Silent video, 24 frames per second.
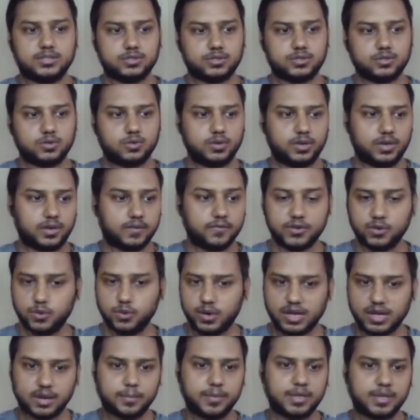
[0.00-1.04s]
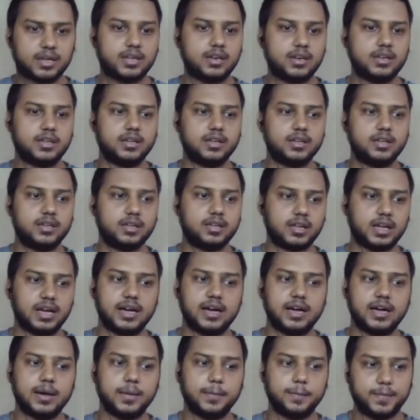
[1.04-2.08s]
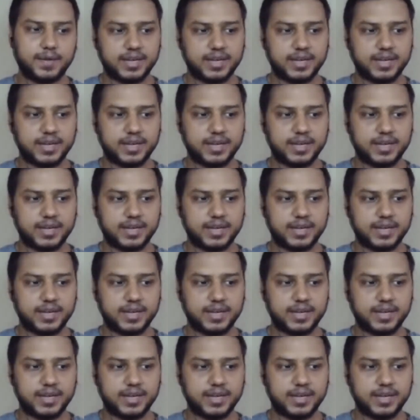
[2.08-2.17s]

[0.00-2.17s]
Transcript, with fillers: so if you are a beginner a